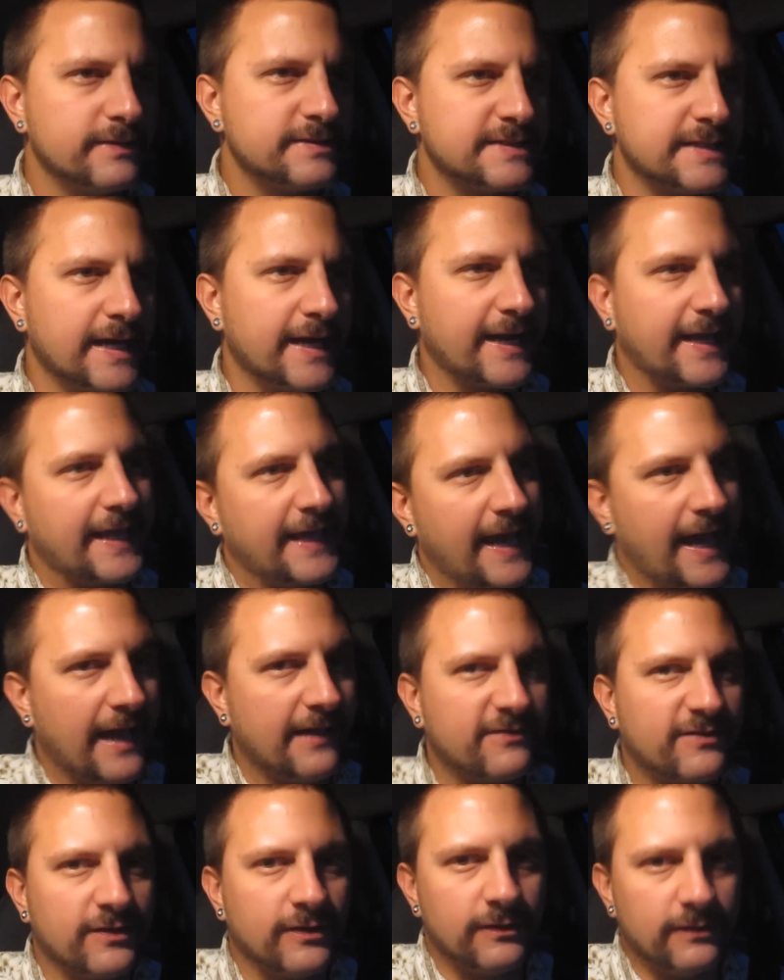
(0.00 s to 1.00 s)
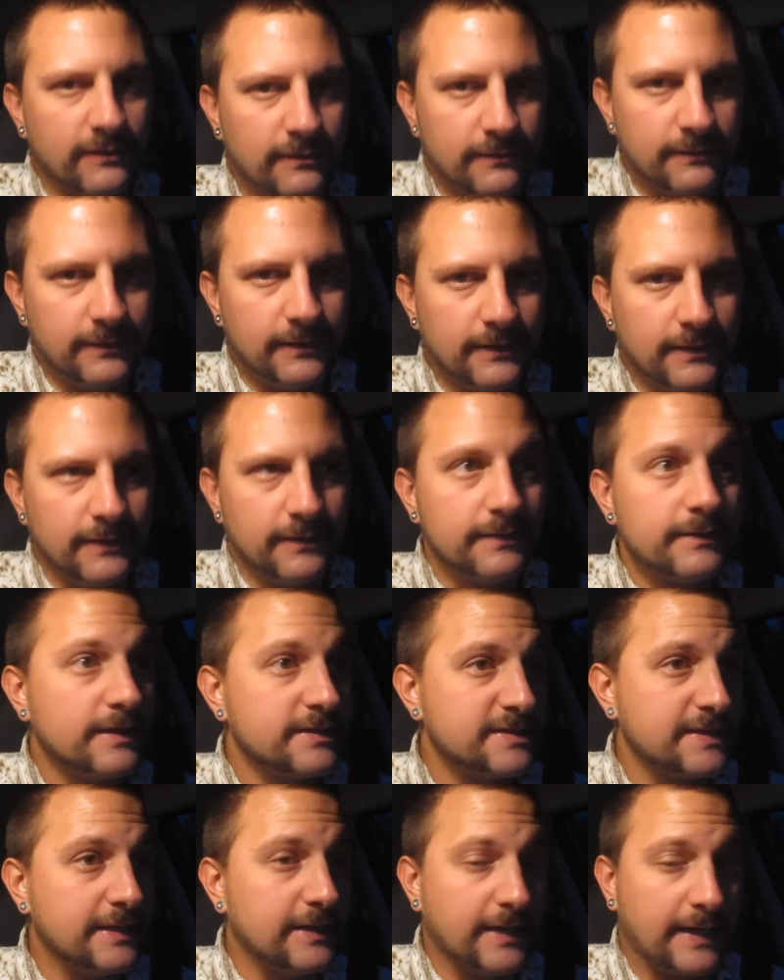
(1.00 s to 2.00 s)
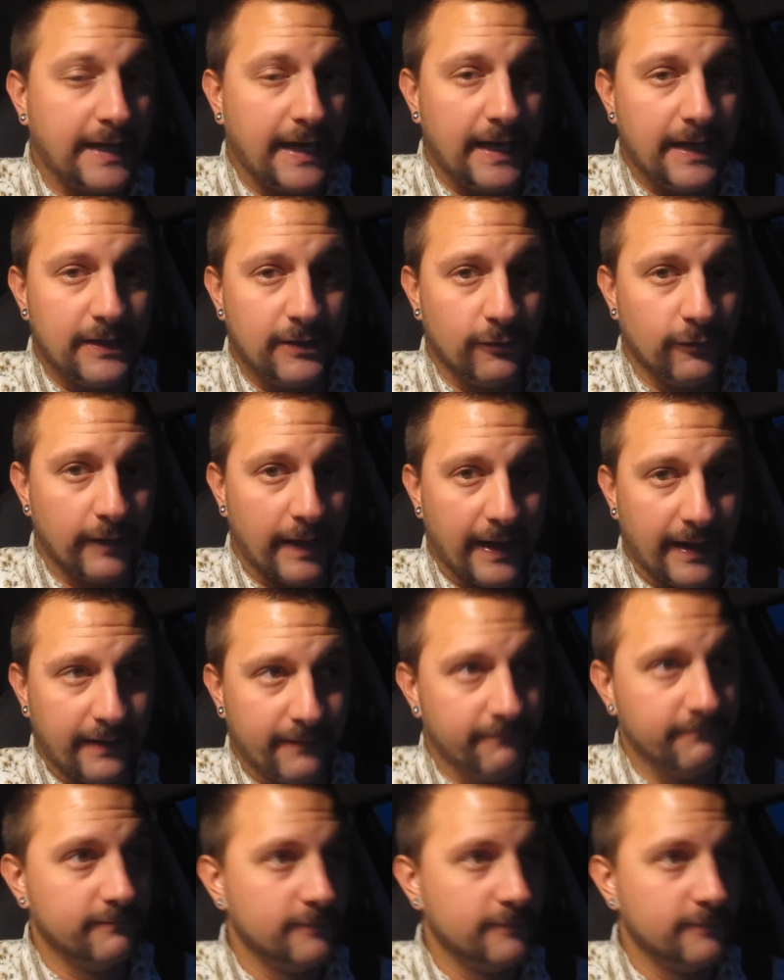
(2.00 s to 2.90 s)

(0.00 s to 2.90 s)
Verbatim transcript: It's not a castle. That's it. You can't do that.